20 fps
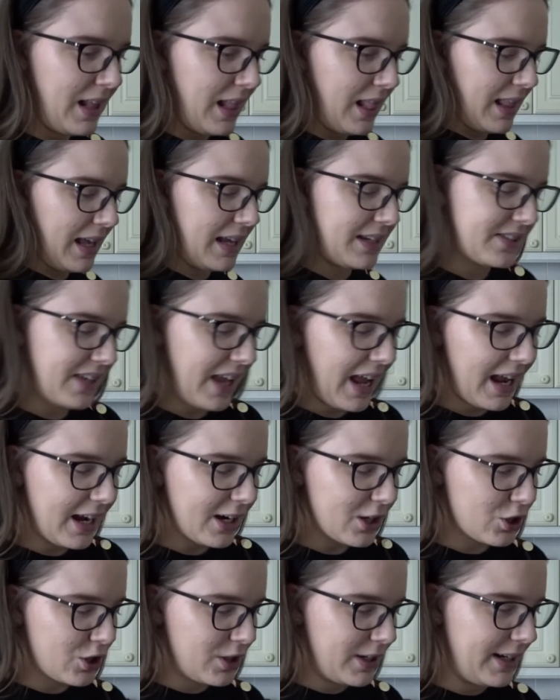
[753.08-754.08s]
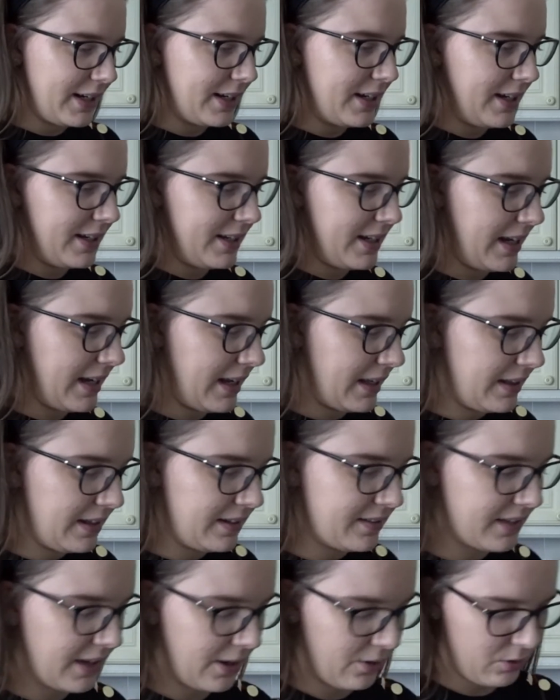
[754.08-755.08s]
let's actually take
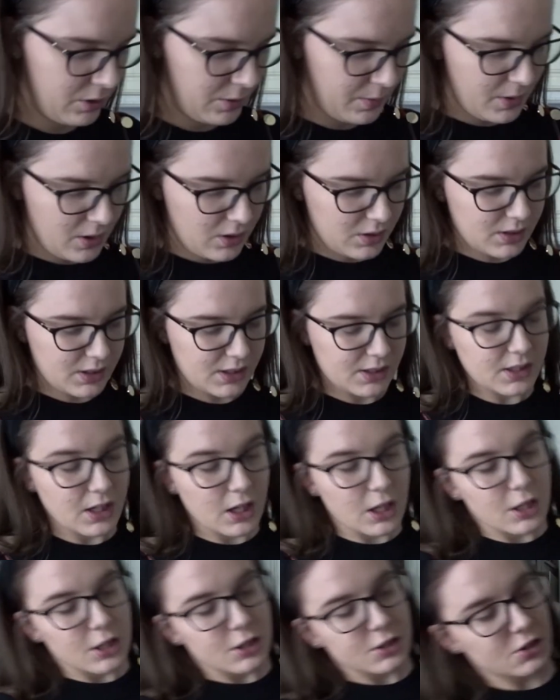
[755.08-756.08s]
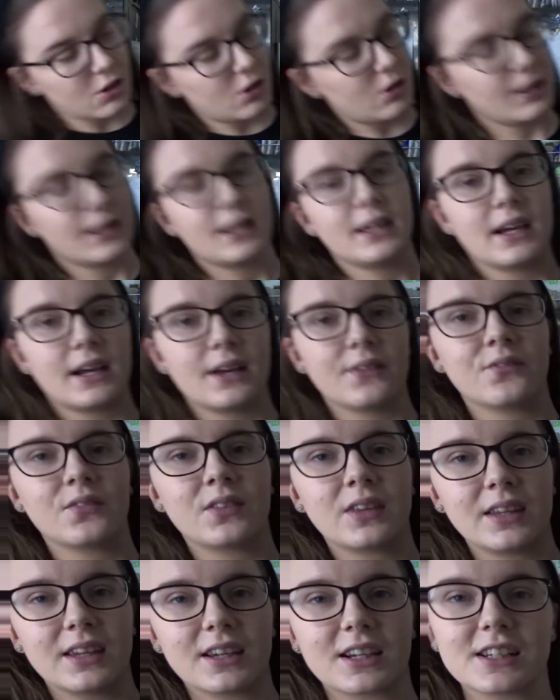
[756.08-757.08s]
these out the boxes. So here
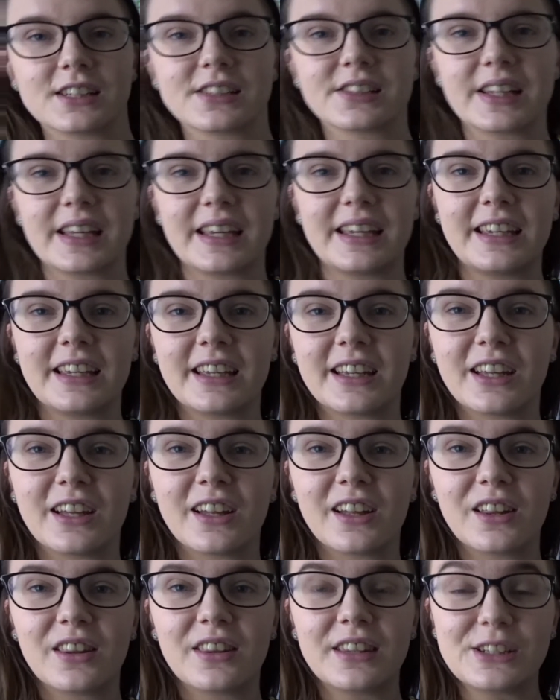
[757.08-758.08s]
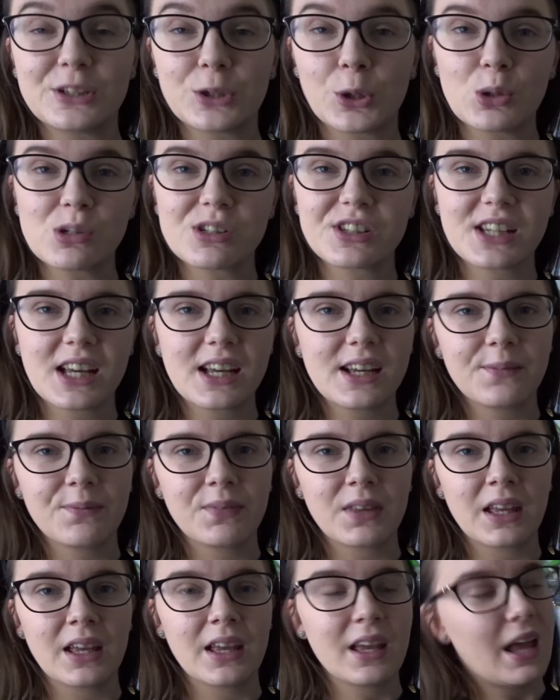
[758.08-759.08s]
you can see the toaster.
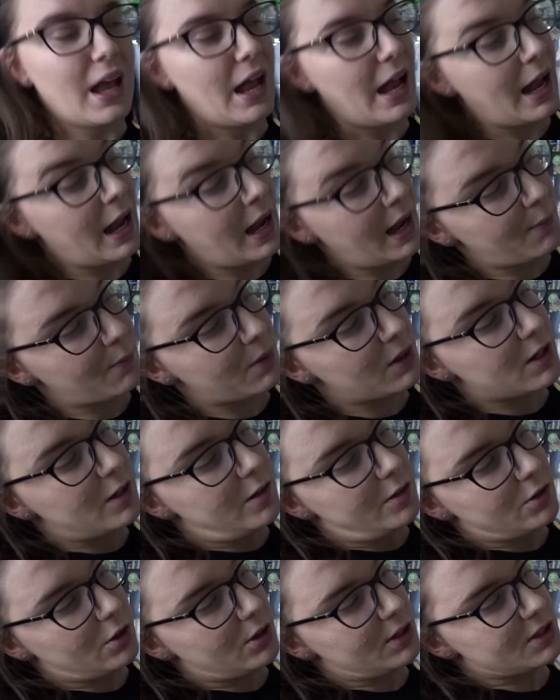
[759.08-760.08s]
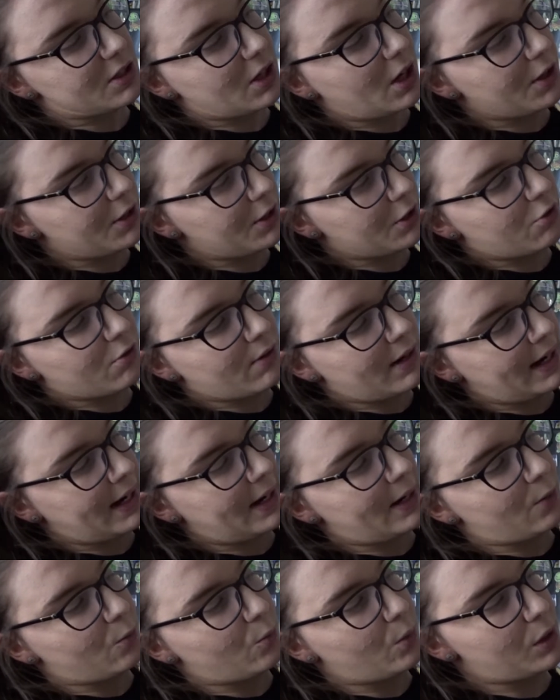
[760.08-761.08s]
So it's got the
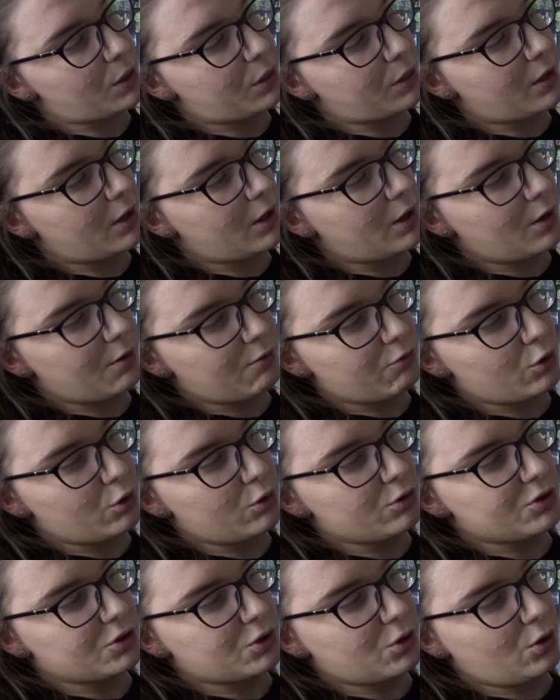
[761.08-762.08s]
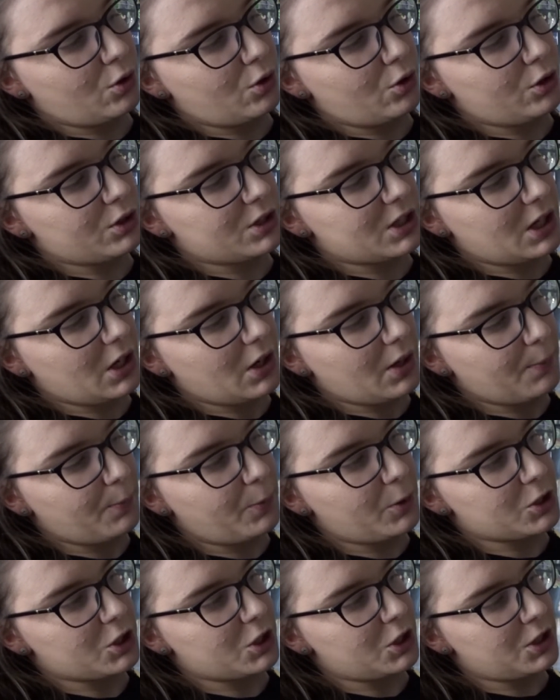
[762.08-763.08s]
grey with the rose gold
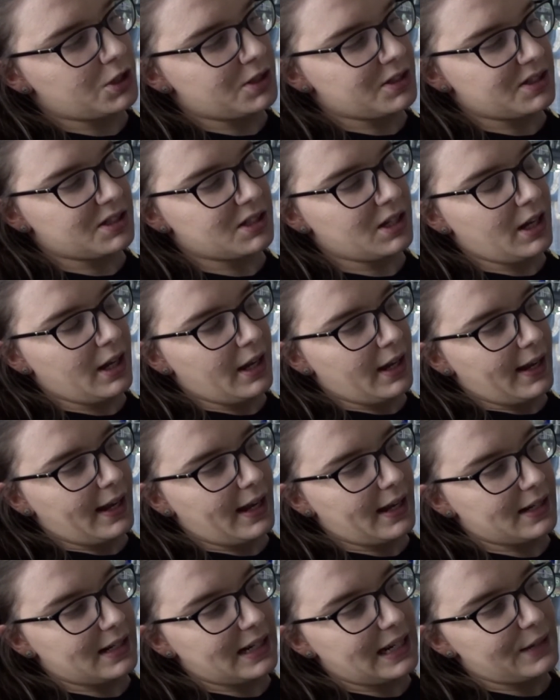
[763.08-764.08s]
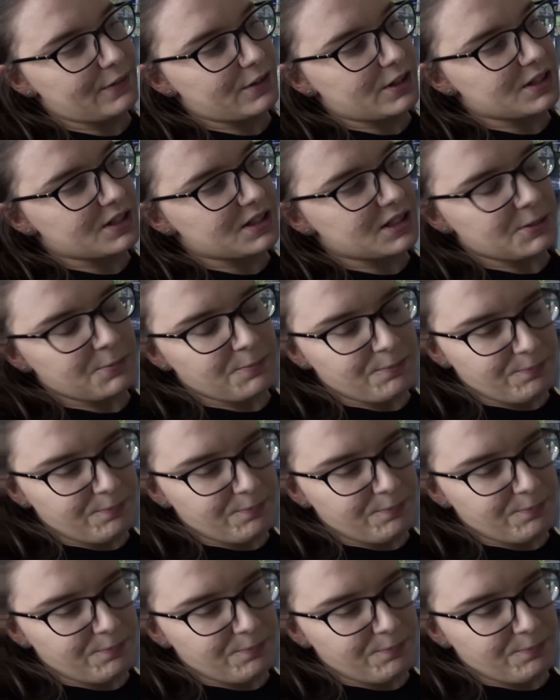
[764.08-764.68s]
buttons and levers,